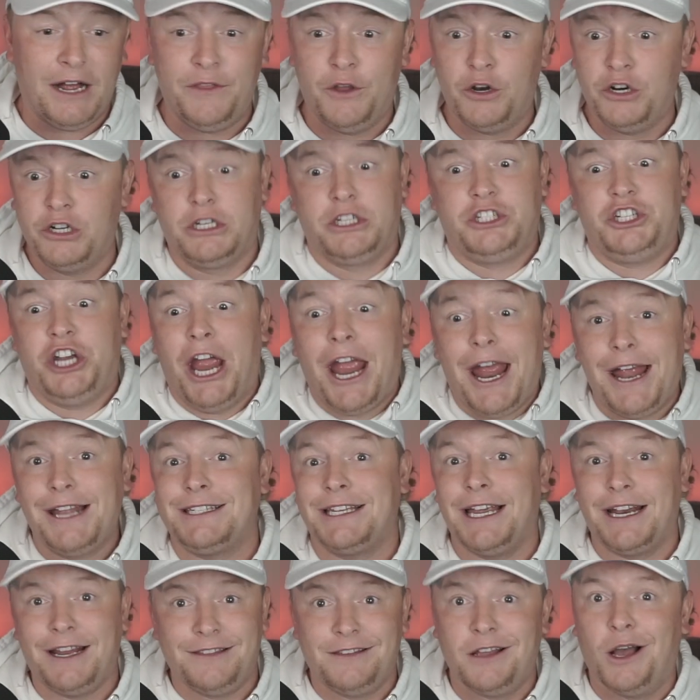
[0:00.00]
there is a chance
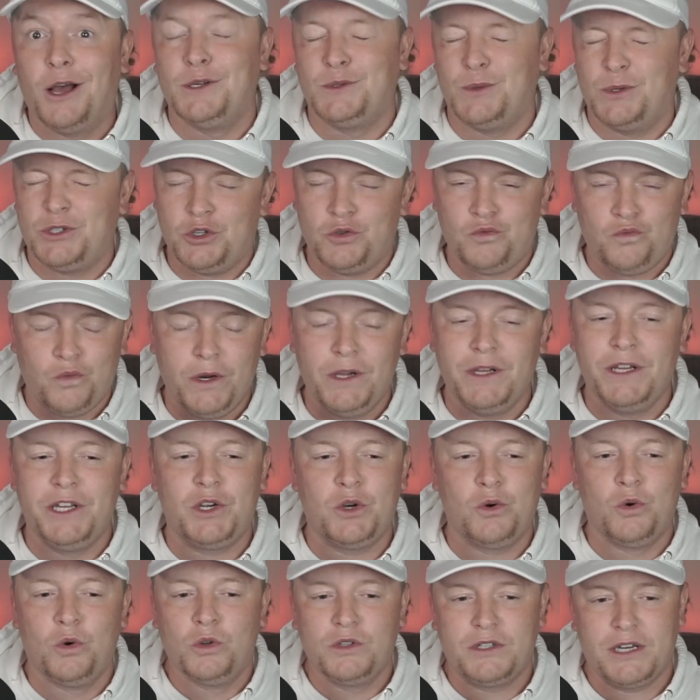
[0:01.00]
that it does, which is really
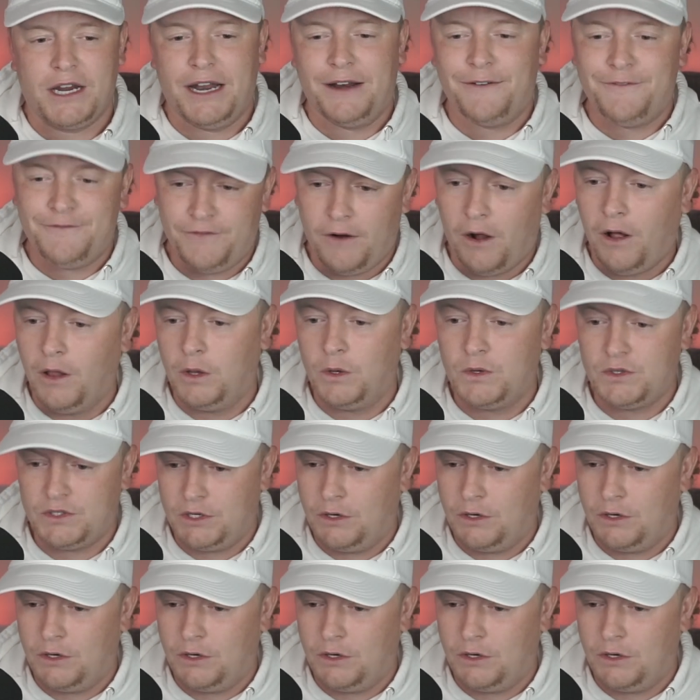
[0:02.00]
cool to kind of follow.